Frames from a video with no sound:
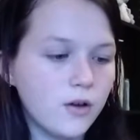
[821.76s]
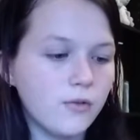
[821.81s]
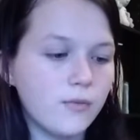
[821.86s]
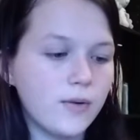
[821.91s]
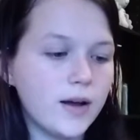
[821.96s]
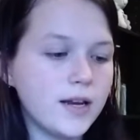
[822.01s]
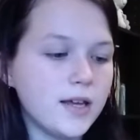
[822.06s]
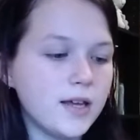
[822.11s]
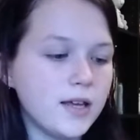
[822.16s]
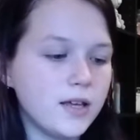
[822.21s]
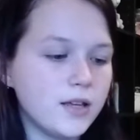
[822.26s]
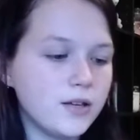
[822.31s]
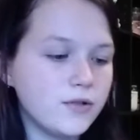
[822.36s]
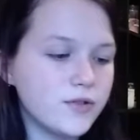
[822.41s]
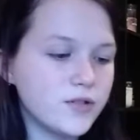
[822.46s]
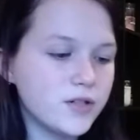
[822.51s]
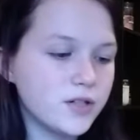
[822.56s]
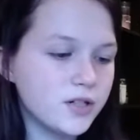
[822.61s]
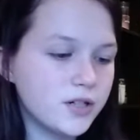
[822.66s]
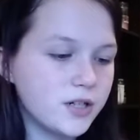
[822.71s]
Reddit
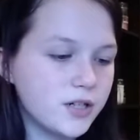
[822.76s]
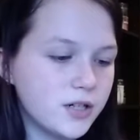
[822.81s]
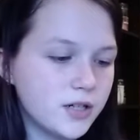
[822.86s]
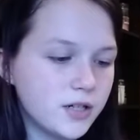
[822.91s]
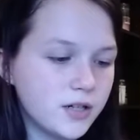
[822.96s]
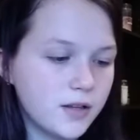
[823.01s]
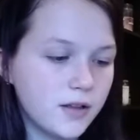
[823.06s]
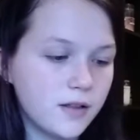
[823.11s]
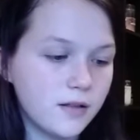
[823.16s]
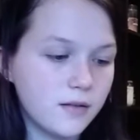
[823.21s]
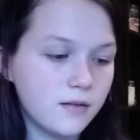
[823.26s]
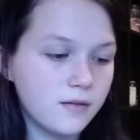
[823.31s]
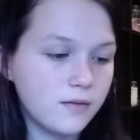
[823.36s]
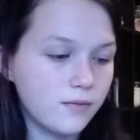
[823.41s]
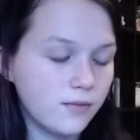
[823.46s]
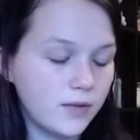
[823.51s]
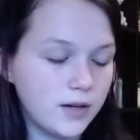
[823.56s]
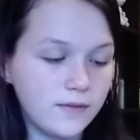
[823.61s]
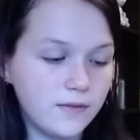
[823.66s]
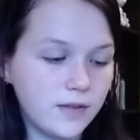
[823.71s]
user,
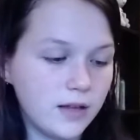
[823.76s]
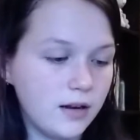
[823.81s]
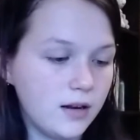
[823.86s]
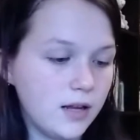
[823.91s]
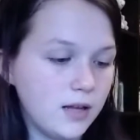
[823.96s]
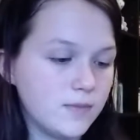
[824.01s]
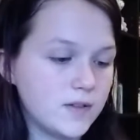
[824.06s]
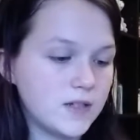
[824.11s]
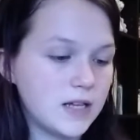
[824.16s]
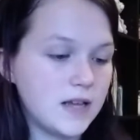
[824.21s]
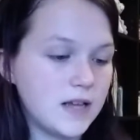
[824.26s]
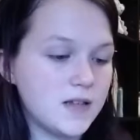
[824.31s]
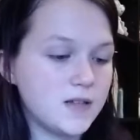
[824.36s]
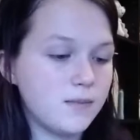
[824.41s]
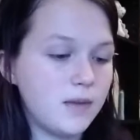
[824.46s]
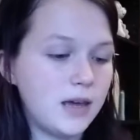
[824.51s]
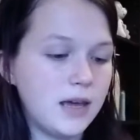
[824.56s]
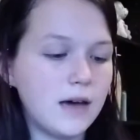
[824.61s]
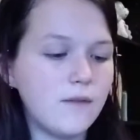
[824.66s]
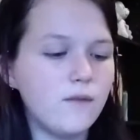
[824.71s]
whatever that name says,
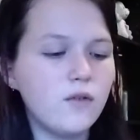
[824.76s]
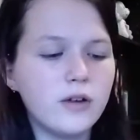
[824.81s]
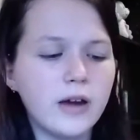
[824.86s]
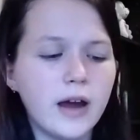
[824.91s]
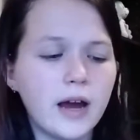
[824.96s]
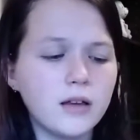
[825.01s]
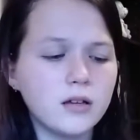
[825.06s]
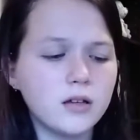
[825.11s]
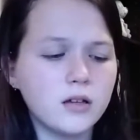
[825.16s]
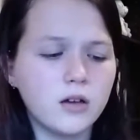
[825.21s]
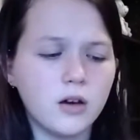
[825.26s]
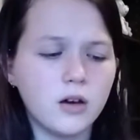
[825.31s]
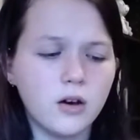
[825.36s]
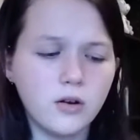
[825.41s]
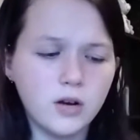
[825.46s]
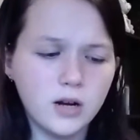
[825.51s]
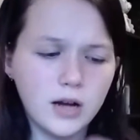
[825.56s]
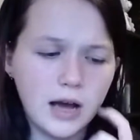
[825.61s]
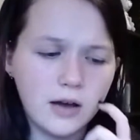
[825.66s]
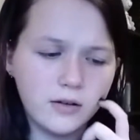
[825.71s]
may have cracked the
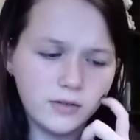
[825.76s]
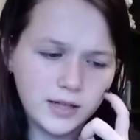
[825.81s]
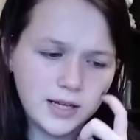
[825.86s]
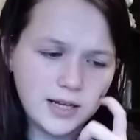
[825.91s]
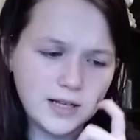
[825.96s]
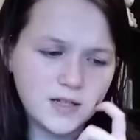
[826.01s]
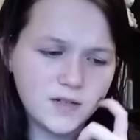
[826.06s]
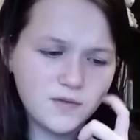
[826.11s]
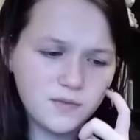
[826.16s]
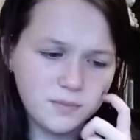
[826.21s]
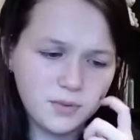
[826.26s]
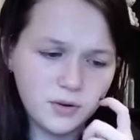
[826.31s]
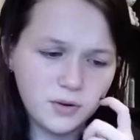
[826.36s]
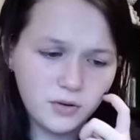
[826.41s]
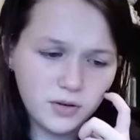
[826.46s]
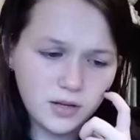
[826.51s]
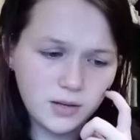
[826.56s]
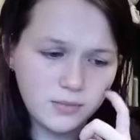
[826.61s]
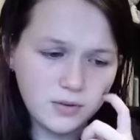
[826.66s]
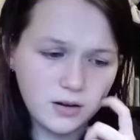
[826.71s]
code on how Lance from
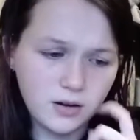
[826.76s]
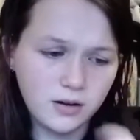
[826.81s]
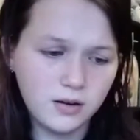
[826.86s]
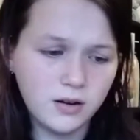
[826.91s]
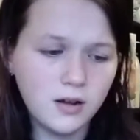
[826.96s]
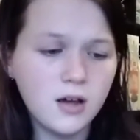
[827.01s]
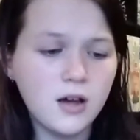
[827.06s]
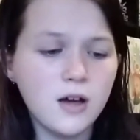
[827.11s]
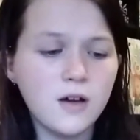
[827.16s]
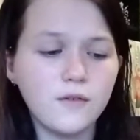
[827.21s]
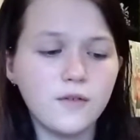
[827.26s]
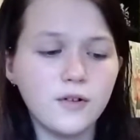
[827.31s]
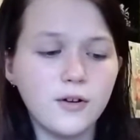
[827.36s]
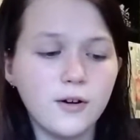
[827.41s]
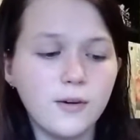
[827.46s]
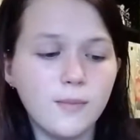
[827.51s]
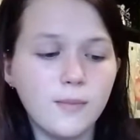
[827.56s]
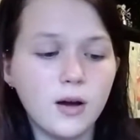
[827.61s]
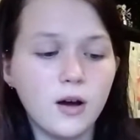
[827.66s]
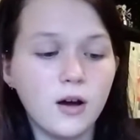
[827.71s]
Pokemon
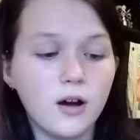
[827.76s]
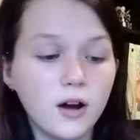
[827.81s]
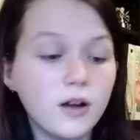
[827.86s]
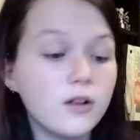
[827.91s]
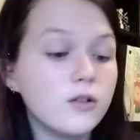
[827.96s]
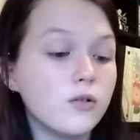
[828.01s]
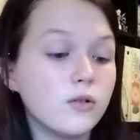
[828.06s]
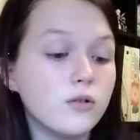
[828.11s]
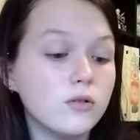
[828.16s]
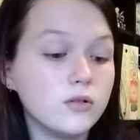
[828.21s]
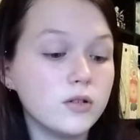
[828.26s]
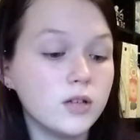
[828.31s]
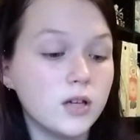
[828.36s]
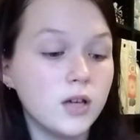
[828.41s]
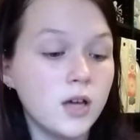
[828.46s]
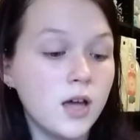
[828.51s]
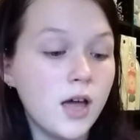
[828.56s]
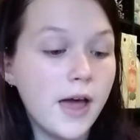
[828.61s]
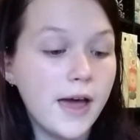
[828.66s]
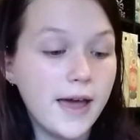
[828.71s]
from Heart Gold
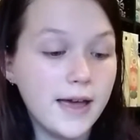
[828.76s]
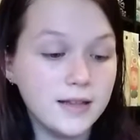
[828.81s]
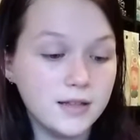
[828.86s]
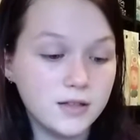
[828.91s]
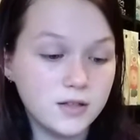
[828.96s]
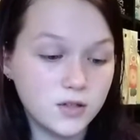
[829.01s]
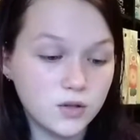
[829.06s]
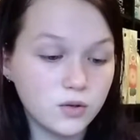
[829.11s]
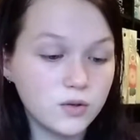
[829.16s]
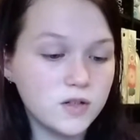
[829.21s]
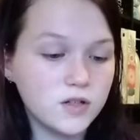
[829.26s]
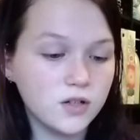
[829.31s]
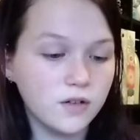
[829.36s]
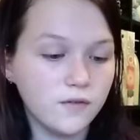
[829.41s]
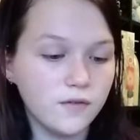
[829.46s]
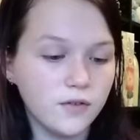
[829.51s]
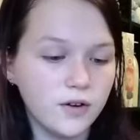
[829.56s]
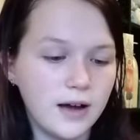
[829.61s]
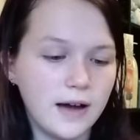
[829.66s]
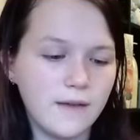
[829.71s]
and Soul
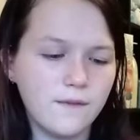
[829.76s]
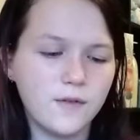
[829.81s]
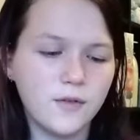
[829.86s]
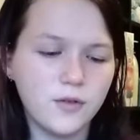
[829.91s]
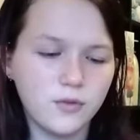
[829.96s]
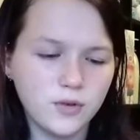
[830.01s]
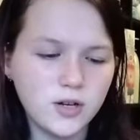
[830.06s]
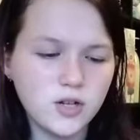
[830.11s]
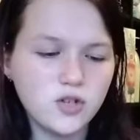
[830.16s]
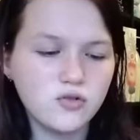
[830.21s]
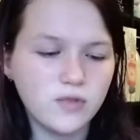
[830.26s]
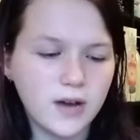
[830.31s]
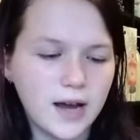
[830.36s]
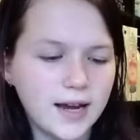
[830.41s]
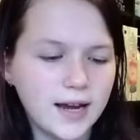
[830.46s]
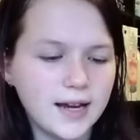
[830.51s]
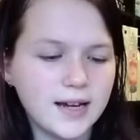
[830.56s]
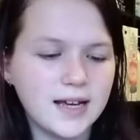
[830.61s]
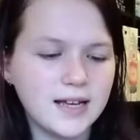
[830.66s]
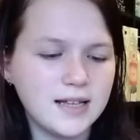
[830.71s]
Silver have 3
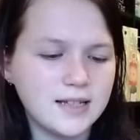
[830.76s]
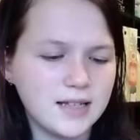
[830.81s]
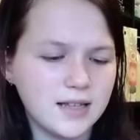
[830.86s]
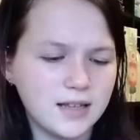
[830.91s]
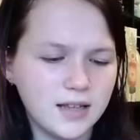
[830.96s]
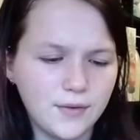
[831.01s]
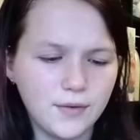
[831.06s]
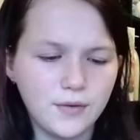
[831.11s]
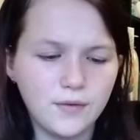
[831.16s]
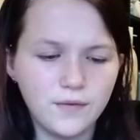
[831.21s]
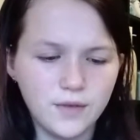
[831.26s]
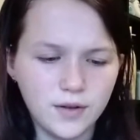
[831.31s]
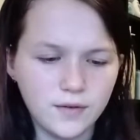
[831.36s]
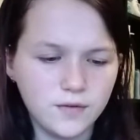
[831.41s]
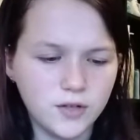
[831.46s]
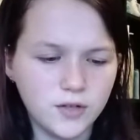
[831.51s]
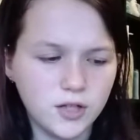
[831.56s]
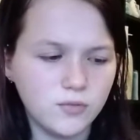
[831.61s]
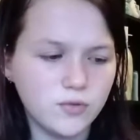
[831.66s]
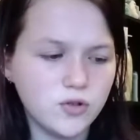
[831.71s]
Dragonite at level
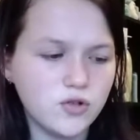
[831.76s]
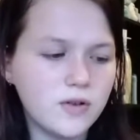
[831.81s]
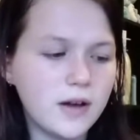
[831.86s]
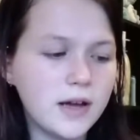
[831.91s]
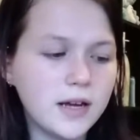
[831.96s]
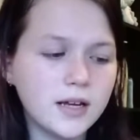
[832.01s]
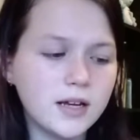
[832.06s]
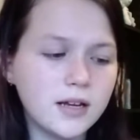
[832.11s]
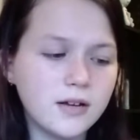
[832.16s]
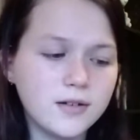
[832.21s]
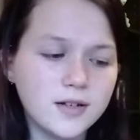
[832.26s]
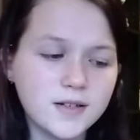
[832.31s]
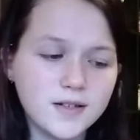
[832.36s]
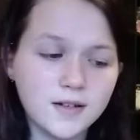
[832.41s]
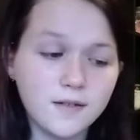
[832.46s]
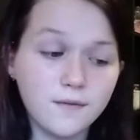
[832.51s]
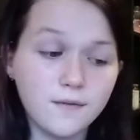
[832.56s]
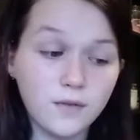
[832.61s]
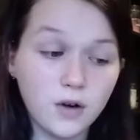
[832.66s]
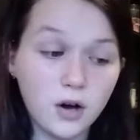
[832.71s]
50, when Dragonair
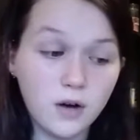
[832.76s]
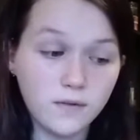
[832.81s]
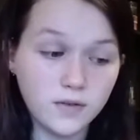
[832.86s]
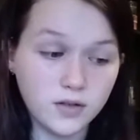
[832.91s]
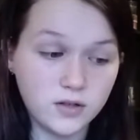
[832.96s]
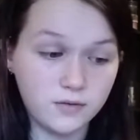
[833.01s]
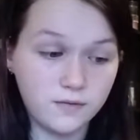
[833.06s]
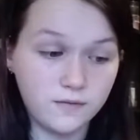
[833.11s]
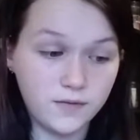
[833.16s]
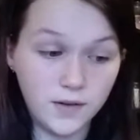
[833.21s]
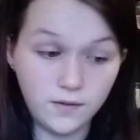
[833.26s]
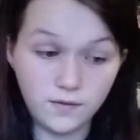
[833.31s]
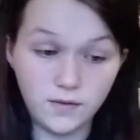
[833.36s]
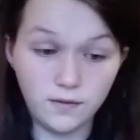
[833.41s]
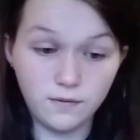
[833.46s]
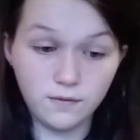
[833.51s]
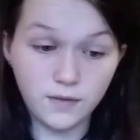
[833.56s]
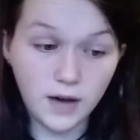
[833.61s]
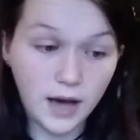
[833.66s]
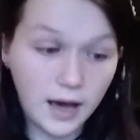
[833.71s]
doesn't evolve until
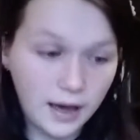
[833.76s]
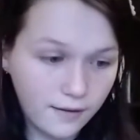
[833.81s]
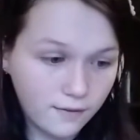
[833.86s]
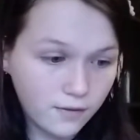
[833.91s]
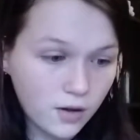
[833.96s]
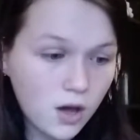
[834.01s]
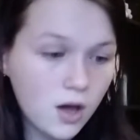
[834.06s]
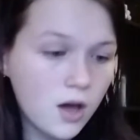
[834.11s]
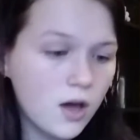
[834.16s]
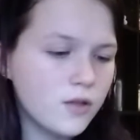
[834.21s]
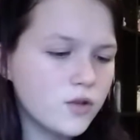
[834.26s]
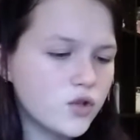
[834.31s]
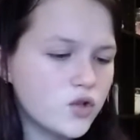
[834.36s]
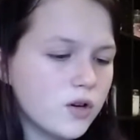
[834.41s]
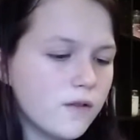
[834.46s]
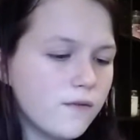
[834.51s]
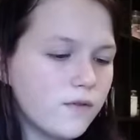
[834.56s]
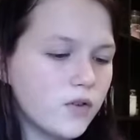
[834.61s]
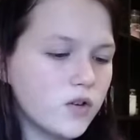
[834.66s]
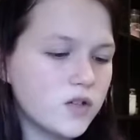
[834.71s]
55. The
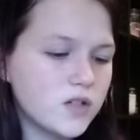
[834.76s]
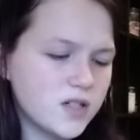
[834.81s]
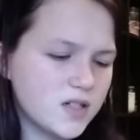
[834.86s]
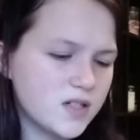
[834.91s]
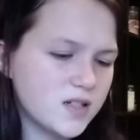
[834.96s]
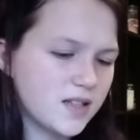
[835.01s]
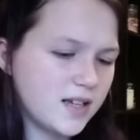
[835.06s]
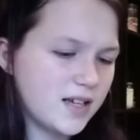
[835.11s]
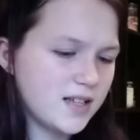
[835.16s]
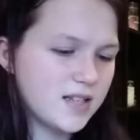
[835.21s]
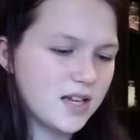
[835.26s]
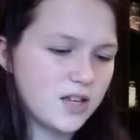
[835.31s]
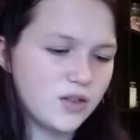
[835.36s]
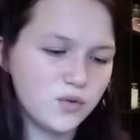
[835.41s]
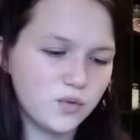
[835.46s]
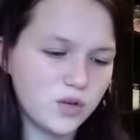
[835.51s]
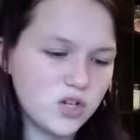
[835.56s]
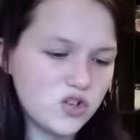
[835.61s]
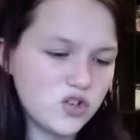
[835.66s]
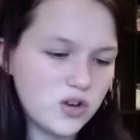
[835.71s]
short version is Lance had
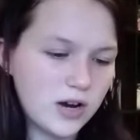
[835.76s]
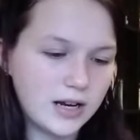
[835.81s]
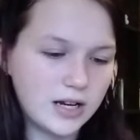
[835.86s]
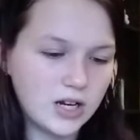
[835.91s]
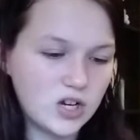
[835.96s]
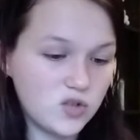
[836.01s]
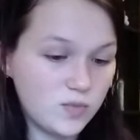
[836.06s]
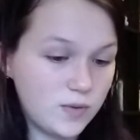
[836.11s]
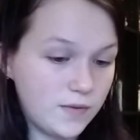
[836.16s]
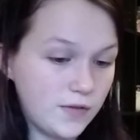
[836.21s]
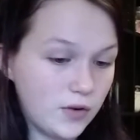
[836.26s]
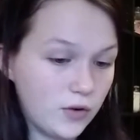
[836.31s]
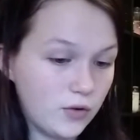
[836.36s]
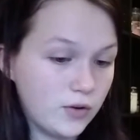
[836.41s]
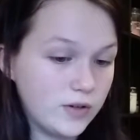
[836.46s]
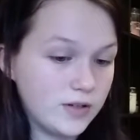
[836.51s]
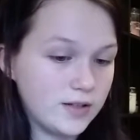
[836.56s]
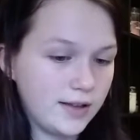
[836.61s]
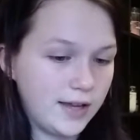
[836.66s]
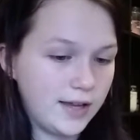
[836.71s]
3 Dragonairs before
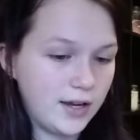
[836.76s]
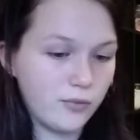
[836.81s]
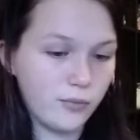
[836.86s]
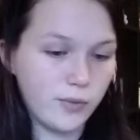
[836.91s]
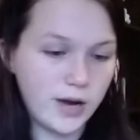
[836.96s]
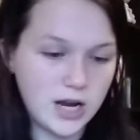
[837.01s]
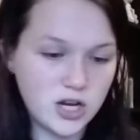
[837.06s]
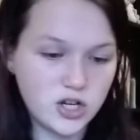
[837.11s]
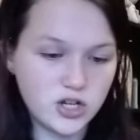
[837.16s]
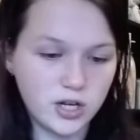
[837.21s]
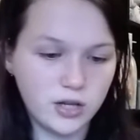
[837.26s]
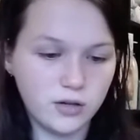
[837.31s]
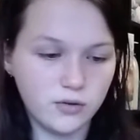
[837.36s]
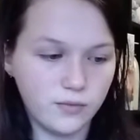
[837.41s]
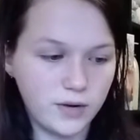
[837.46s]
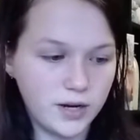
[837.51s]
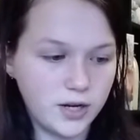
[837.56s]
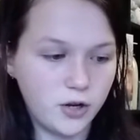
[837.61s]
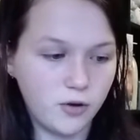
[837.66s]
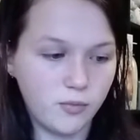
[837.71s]
going to Lake Rage, and the
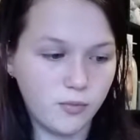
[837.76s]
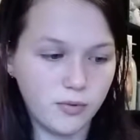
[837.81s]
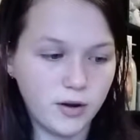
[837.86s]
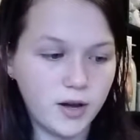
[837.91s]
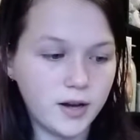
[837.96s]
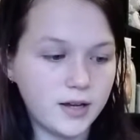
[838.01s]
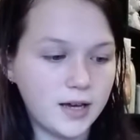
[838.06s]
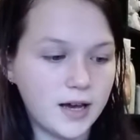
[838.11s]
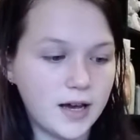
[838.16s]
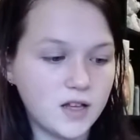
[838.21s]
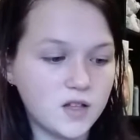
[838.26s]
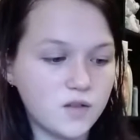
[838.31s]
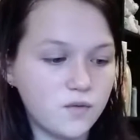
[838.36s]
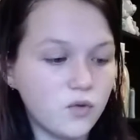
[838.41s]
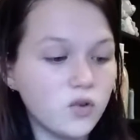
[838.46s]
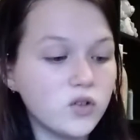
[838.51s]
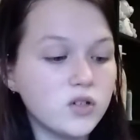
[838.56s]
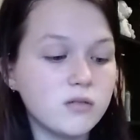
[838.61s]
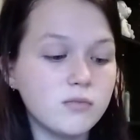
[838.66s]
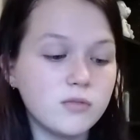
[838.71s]
radio broadcast
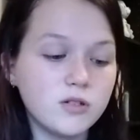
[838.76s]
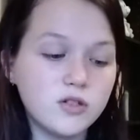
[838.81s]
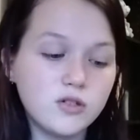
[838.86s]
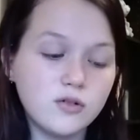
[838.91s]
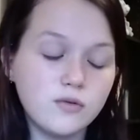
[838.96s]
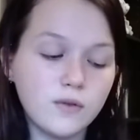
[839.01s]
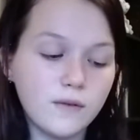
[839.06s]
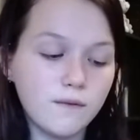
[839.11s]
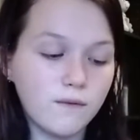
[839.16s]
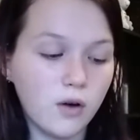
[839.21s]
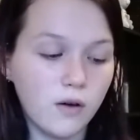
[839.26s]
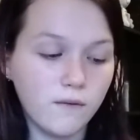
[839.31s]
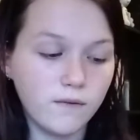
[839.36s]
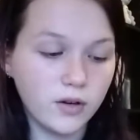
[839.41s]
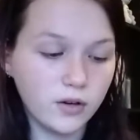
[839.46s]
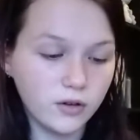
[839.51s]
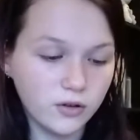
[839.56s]
forced him into evolving